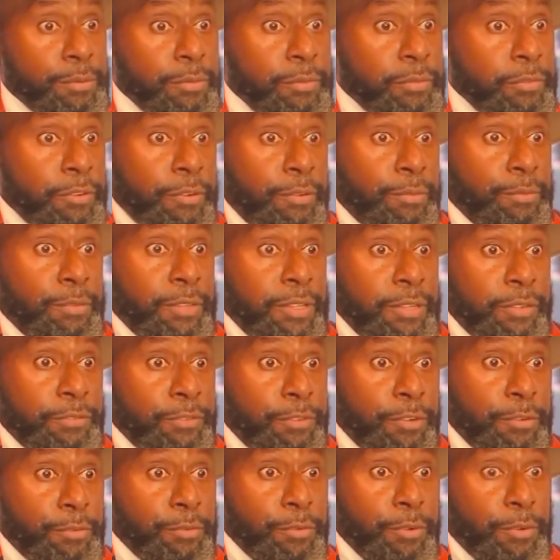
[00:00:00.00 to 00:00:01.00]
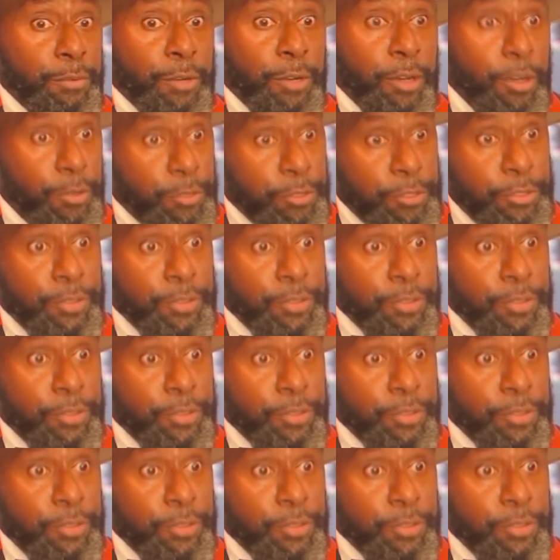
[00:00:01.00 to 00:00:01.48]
close to